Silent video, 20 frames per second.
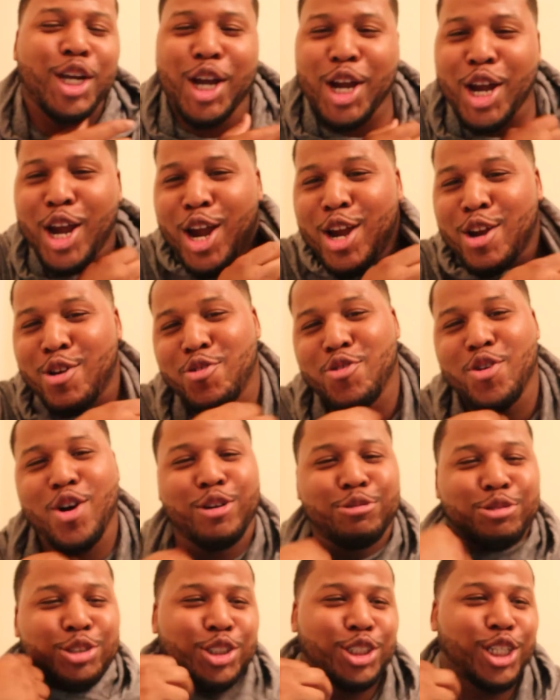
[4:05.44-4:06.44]
I'm
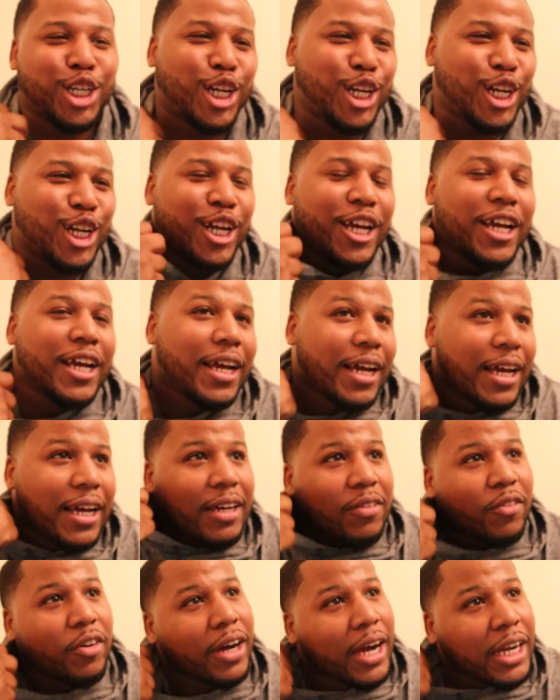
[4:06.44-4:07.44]

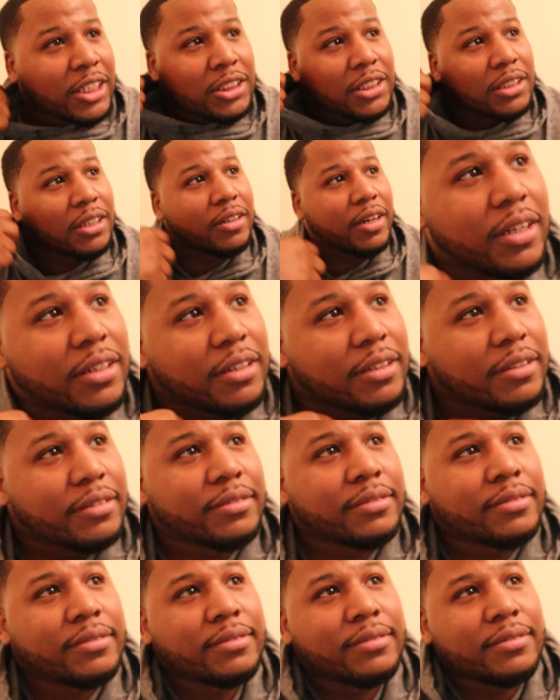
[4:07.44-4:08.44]
Well, actually, no, I don't.
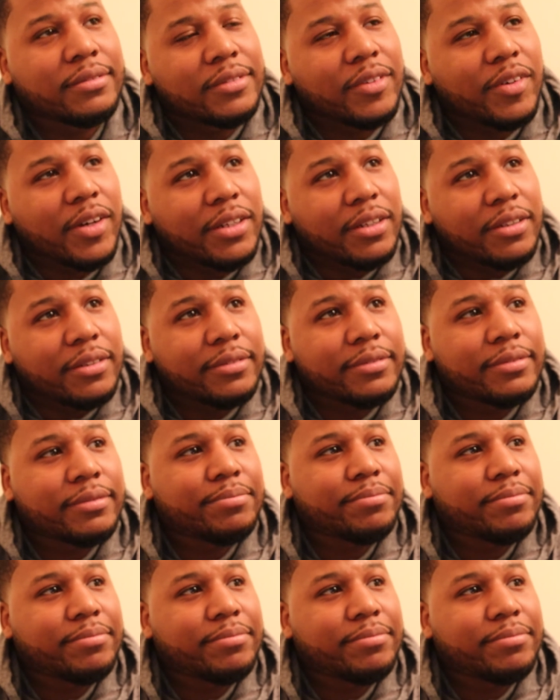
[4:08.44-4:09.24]
No, I don't.